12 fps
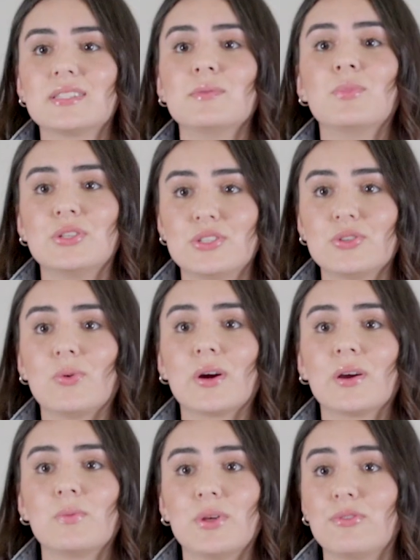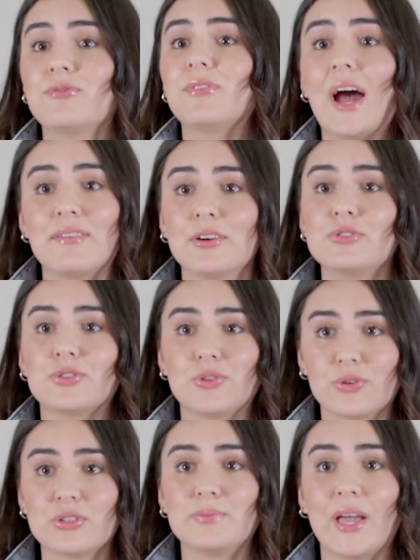on someone's door with five
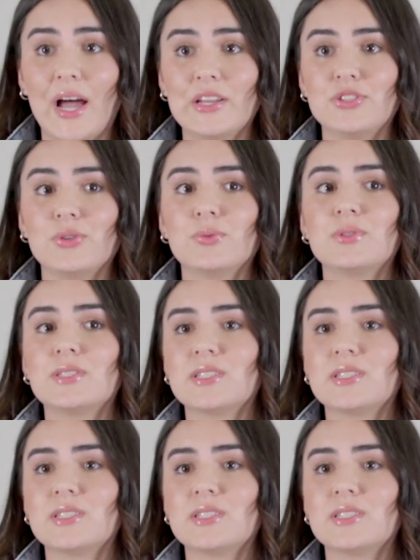hundred girls behind you,